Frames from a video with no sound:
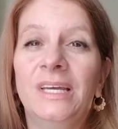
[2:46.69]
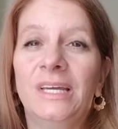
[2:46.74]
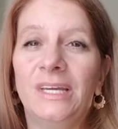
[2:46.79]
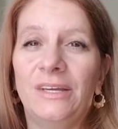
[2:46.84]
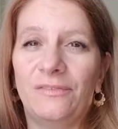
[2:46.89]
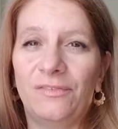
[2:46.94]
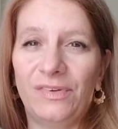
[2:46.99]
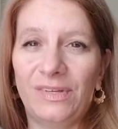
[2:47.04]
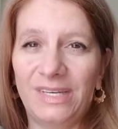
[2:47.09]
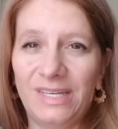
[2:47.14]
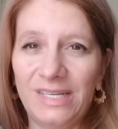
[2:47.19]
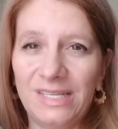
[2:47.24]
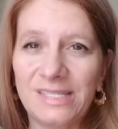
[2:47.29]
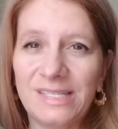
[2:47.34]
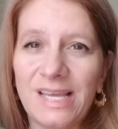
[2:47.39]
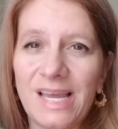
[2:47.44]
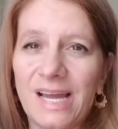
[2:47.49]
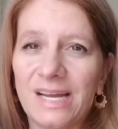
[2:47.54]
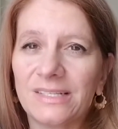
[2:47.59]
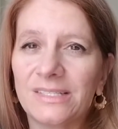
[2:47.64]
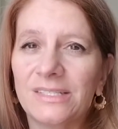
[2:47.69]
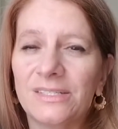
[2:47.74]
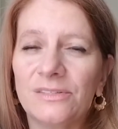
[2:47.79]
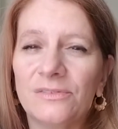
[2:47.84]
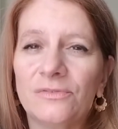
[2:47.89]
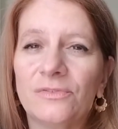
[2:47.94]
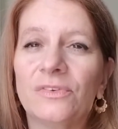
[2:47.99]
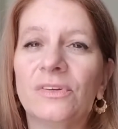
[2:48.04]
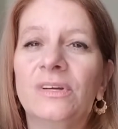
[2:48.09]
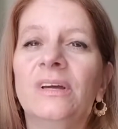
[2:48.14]
If it is
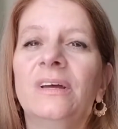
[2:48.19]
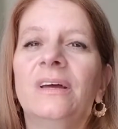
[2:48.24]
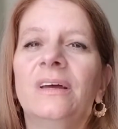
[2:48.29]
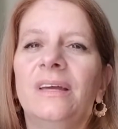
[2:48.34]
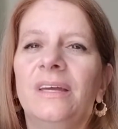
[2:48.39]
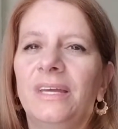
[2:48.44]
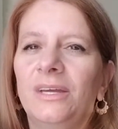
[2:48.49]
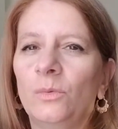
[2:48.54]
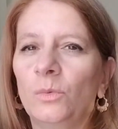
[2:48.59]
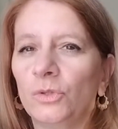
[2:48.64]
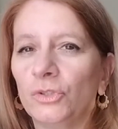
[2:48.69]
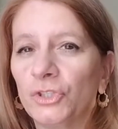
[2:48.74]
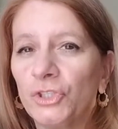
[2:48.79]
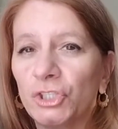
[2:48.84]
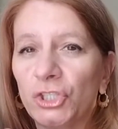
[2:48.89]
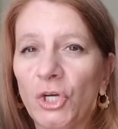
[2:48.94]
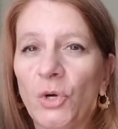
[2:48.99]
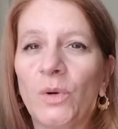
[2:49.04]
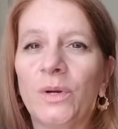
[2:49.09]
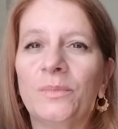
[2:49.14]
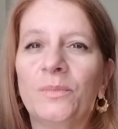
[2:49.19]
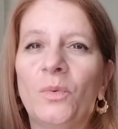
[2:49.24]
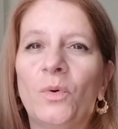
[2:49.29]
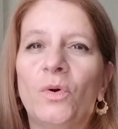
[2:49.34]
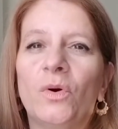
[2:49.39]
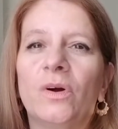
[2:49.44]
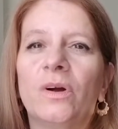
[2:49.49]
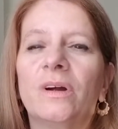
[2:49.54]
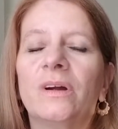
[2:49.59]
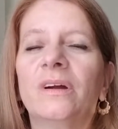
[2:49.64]
active, it will show it
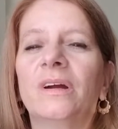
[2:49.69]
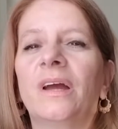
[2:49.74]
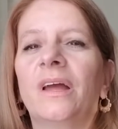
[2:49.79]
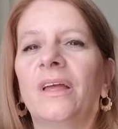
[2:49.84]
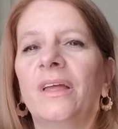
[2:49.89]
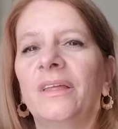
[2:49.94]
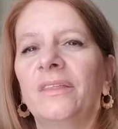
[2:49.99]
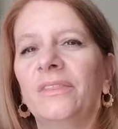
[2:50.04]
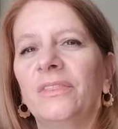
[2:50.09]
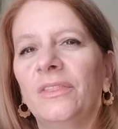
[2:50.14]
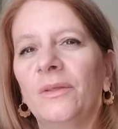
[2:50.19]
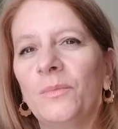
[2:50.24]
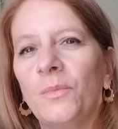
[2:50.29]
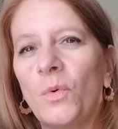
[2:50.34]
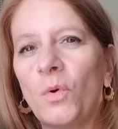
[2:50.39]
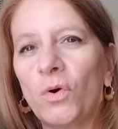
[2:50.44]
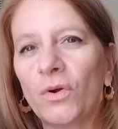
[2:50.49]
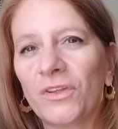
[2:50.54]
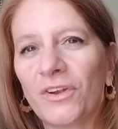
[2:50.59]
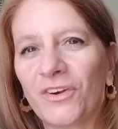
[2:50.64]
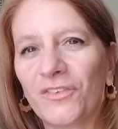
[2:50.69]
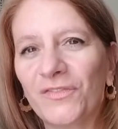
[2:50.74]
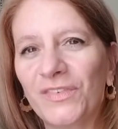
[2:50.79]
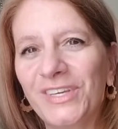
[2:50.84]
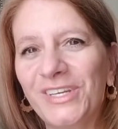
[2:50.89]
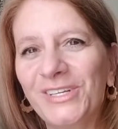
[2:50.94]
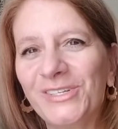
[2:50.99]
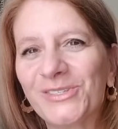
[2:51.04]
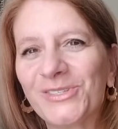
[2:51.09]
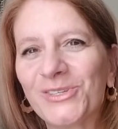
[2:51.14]
more, and the more our
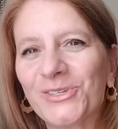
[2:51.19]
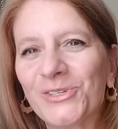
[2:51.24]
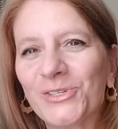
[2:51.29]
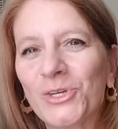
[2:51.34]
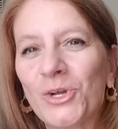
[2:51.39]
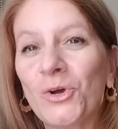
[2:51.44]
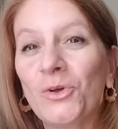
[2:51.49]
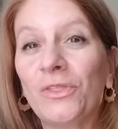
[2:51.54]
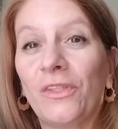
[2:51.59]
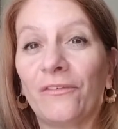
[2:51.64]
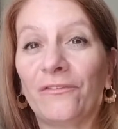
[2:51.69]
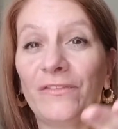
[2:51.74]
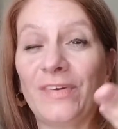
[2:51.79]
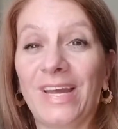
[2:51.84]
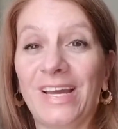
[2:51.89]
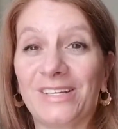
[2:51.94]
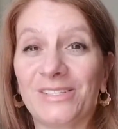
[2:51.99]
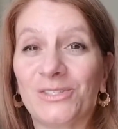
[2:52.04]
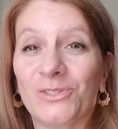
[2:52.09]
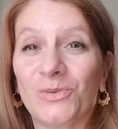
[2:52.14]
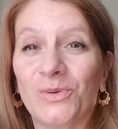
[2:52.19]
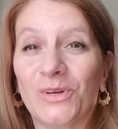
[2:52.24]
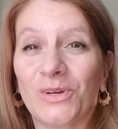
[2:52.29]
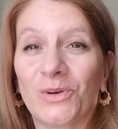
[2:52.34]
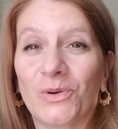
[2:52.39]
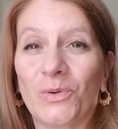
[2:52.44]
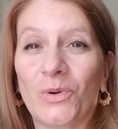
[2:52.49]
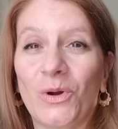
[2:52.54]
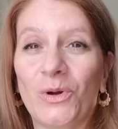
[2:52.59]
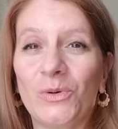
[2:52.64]
videos are shown, the faster
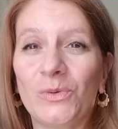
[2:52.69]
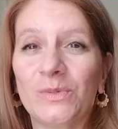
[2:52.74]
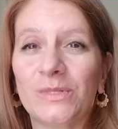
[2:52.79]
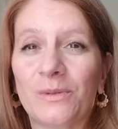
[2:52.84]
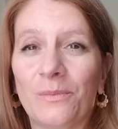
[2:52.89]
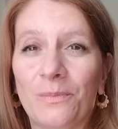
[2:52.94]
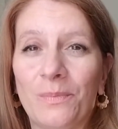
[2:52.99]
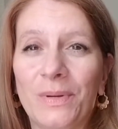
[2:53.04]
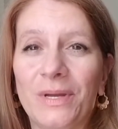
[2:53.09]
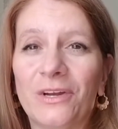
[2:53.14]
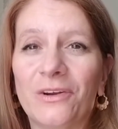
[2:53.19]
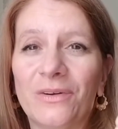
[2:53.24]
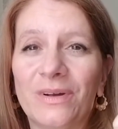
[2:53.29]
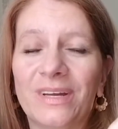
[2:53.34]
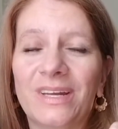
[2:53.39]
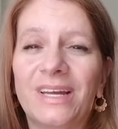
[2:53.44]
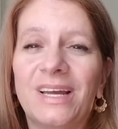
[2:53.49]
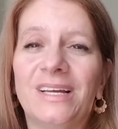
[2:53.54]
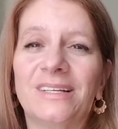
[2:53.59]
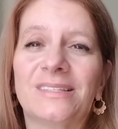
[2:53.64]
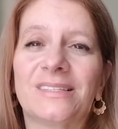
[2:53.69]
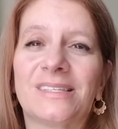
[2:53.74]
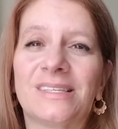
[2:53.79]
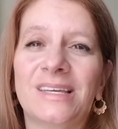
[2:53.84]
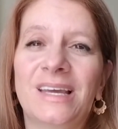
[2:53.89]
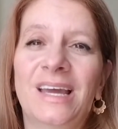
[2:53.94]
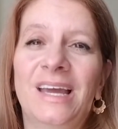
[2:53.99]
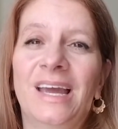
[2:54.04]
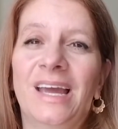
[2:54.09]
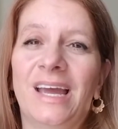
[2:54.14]
it grows, the bigger it gets,
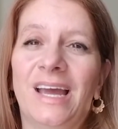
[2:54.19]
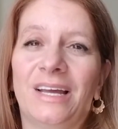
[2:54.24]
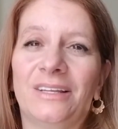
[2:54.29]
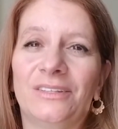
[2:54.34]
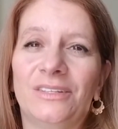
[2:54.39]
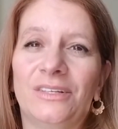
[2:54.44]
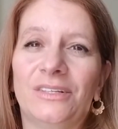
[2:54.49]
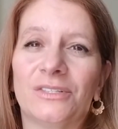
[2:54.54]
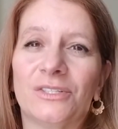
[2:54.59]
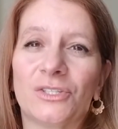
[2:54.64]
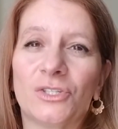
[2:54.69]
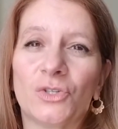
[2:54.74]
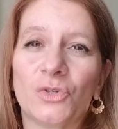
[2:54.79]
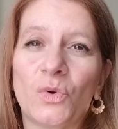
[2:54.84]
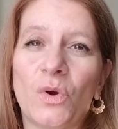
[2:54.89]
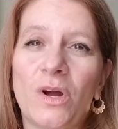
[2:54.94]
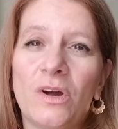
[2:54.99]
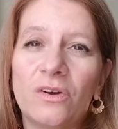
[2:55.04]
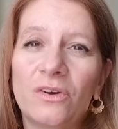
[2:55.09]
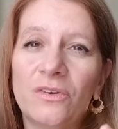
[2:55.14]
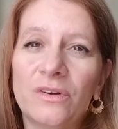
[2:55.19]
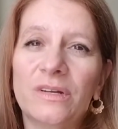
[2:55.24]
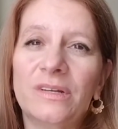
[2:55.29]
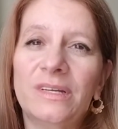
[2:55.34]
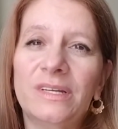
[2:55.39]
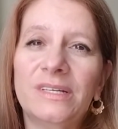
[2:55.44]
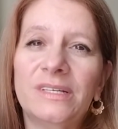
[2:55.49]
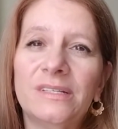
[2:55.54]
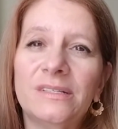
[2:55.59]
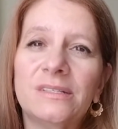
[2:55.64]
and the stronger it
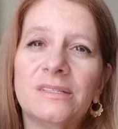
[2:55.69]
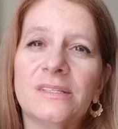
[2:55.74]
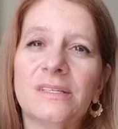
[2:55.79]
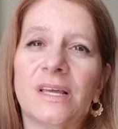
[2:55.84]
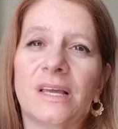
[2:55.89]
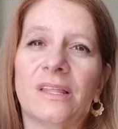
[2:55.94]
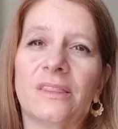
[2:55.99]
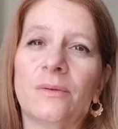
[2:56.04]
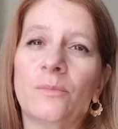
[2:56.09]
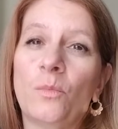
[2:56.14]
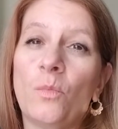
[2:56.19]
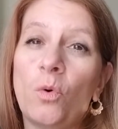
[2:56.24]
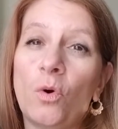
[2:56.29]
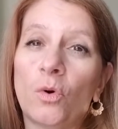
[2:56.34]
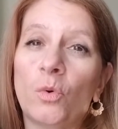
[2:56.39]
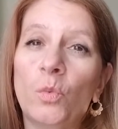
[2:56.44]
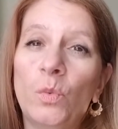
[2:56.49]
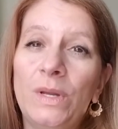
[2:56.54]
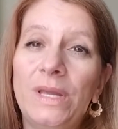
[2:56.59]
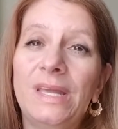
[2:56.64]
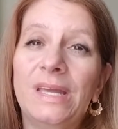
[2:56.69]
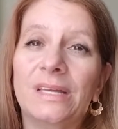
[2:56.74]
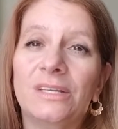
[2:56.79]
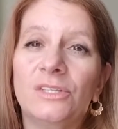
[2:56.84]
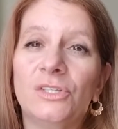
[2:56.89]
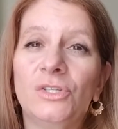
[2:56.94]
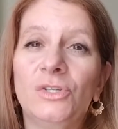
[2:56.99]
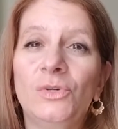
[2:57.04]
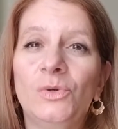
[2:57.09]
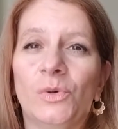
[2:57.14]
is, and the more we can
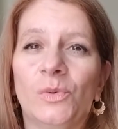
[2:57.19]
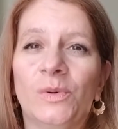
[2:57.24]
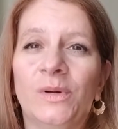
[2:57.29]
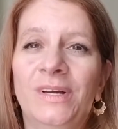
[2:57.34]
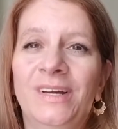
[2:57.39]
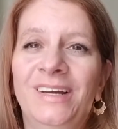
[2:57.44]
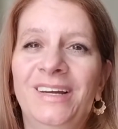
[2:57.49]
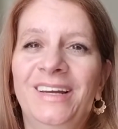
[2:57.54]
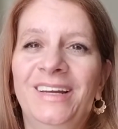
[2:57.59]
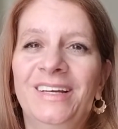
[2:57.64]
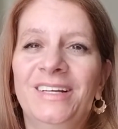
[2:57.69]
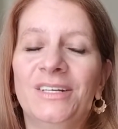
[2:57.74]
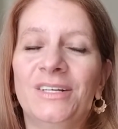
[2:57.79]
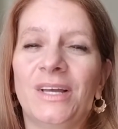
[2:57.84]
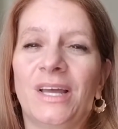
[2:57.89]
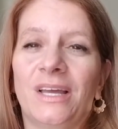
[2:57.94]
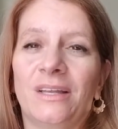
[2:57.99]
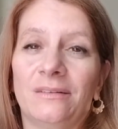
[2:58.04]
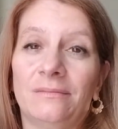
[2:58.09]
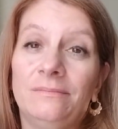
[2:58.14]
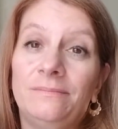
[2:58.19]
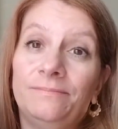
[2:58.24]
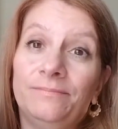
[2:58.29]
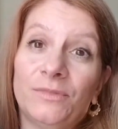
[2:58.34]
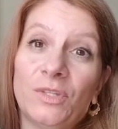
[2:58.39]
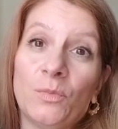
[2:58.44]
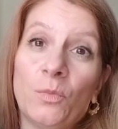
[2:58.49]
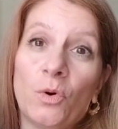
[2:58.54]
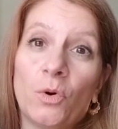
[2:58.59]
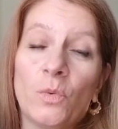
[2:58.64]
do, and
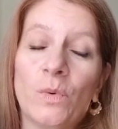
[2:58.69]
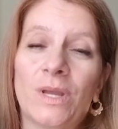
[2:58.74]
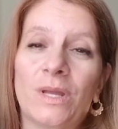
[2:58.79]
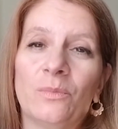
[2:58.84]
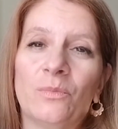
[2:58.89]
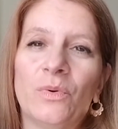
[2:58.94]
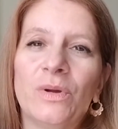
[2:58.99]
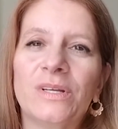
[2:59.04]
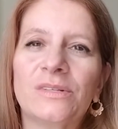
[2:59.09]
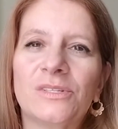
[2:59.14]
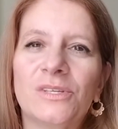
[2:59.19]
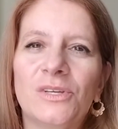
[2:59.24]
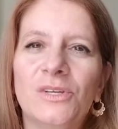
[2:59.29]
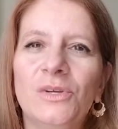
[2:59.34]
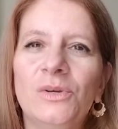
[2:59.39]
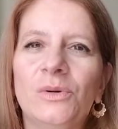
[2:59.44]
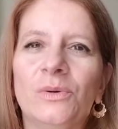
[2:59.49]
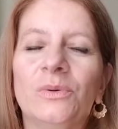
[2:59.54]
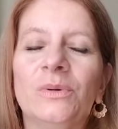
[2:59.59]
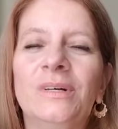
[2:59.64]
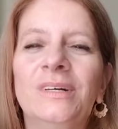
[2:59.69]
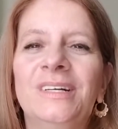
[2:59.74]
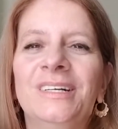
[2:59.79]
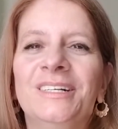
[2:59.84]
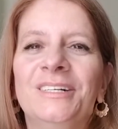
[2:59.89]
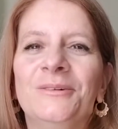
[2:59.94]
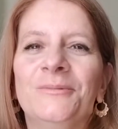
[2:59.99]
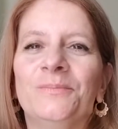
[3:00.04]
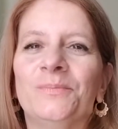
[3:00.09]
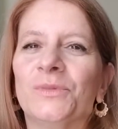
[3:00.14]
the more we can bring to you.
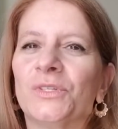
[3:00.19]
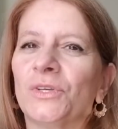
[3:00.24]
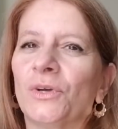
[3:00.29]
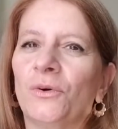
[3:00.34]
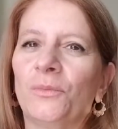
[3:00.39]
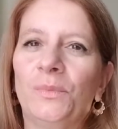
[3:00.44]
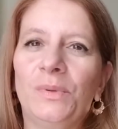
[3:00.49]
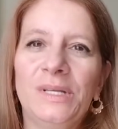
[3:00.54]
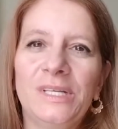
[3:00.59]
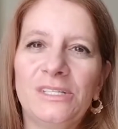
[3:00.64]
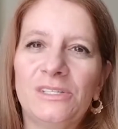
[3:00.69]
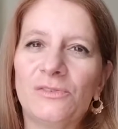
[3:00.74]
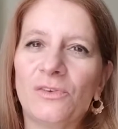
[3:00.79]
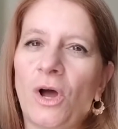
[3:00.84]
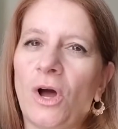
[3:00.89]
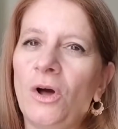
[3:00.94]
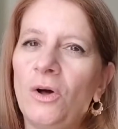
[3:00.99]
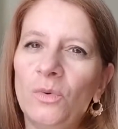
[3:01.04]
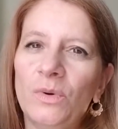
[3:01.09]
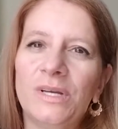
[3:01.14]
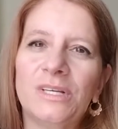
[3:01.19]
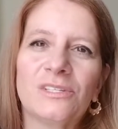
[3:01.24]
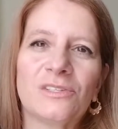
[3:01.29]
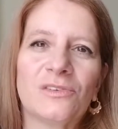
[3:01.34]
So please always